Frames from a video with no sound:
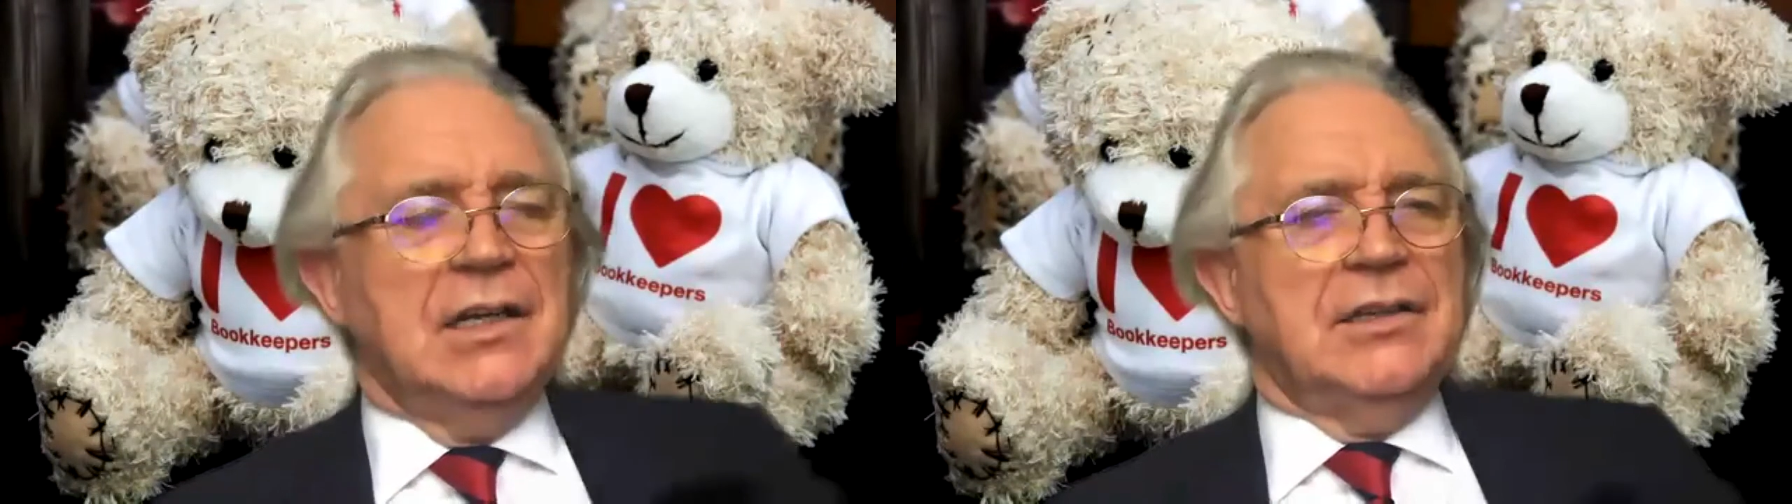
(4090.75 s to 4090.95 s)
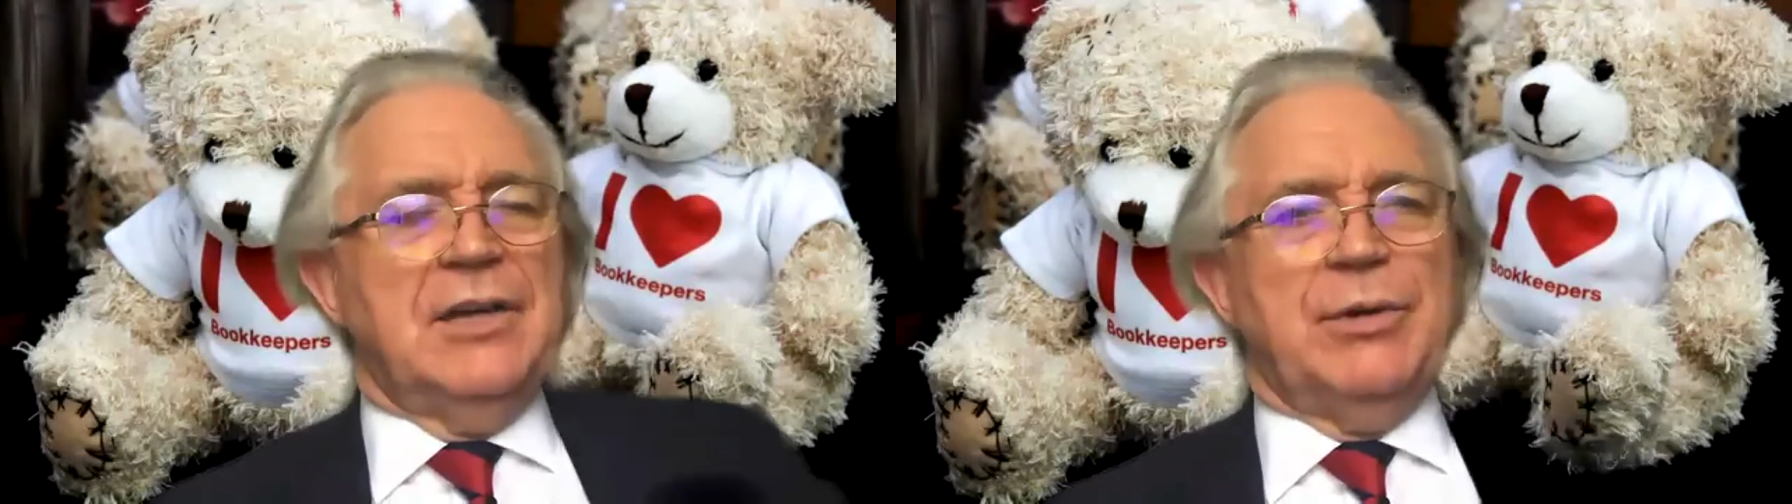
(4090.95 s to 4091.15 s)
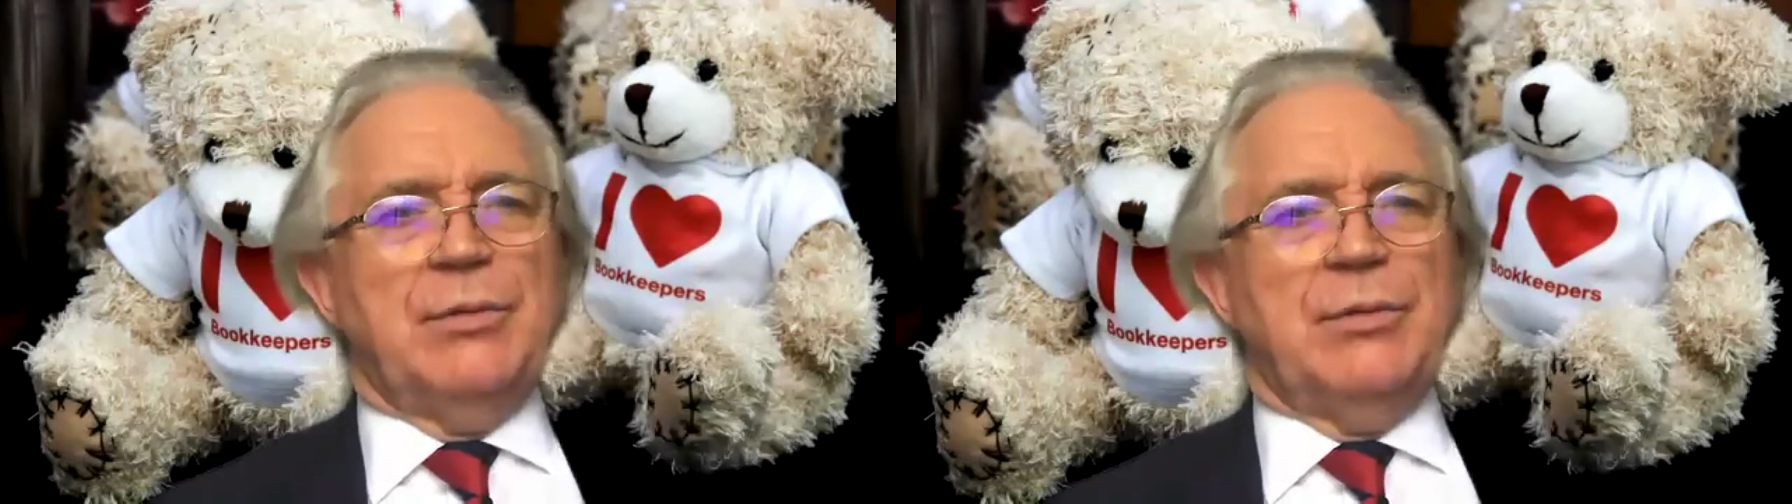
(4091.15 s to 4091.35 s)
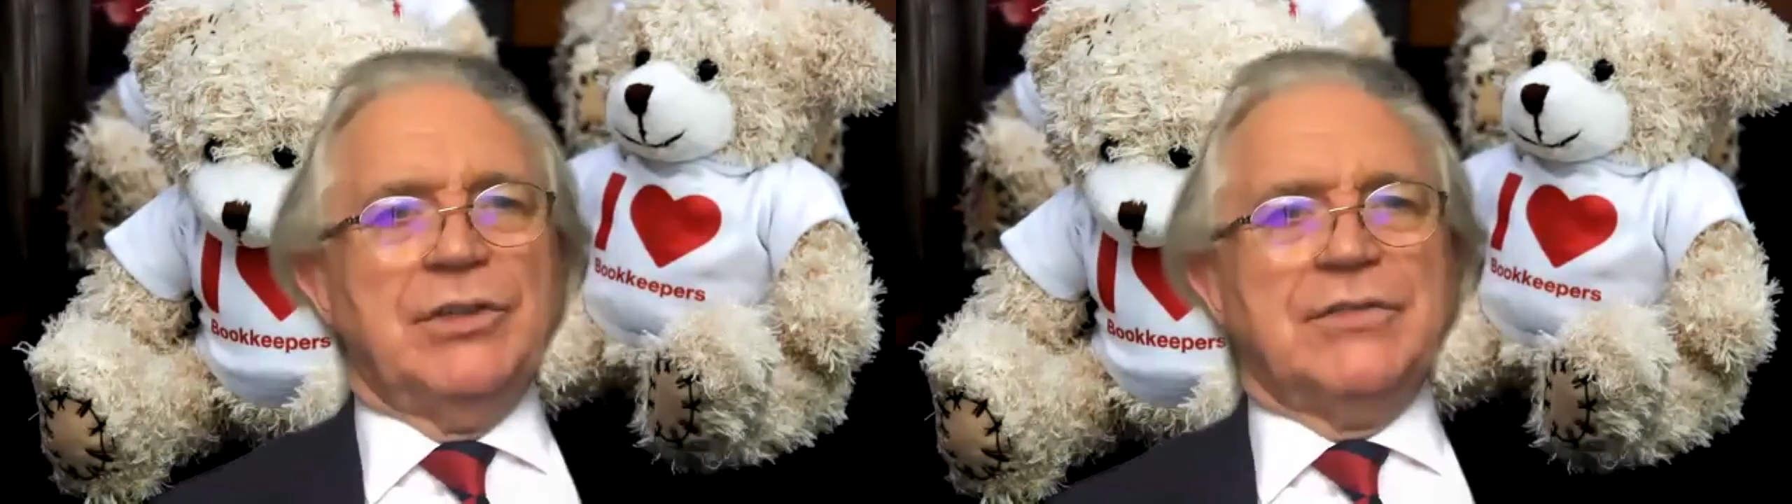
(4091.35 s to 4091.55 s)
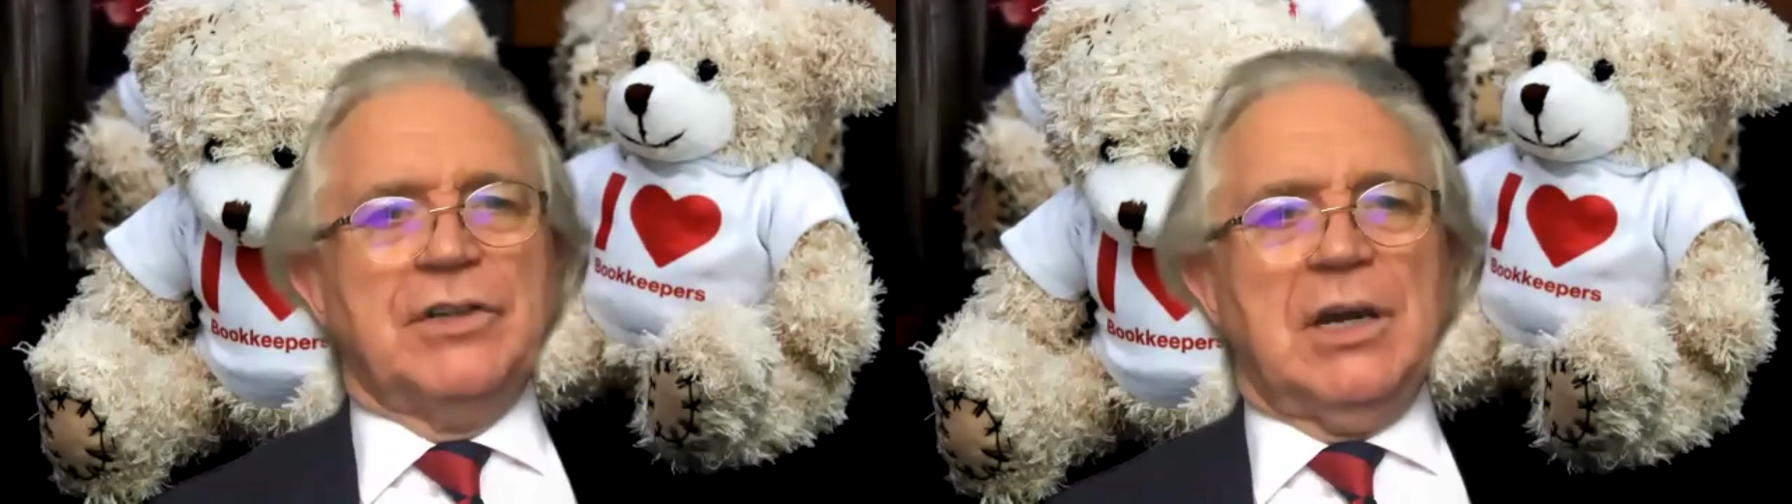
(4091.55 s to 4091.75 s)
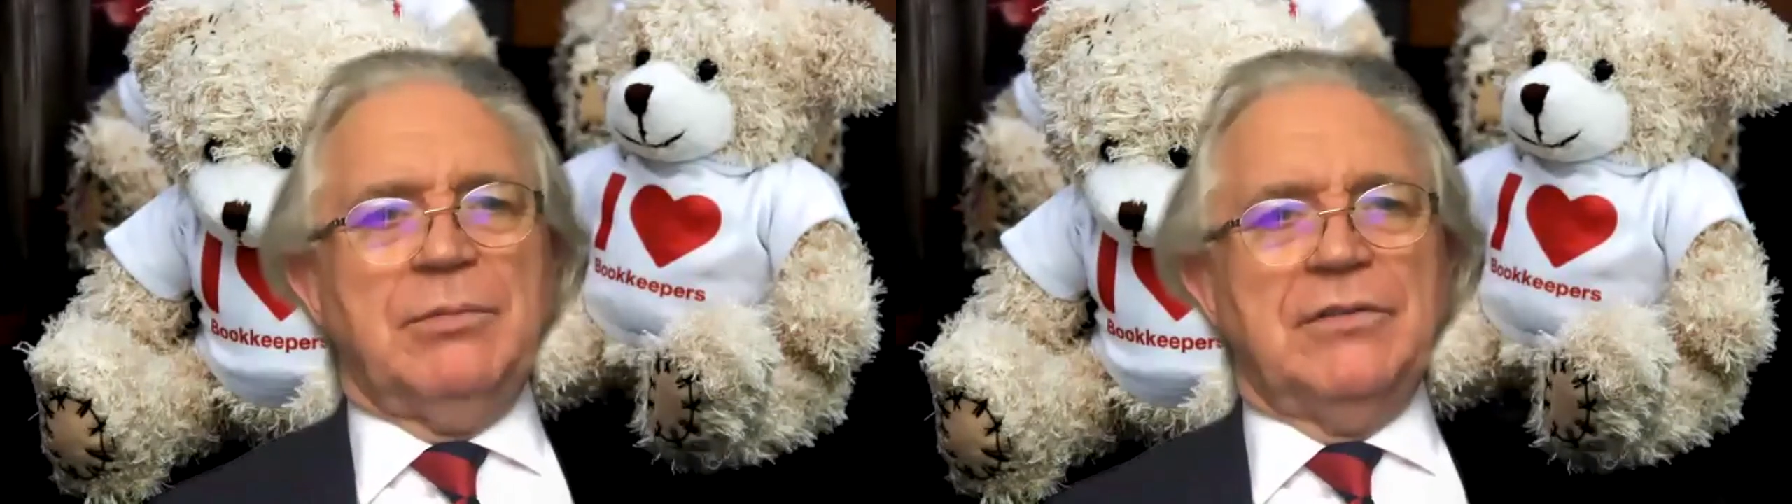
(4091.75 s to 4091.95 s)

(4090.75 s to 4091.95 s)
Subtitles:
They've been with us for a couple of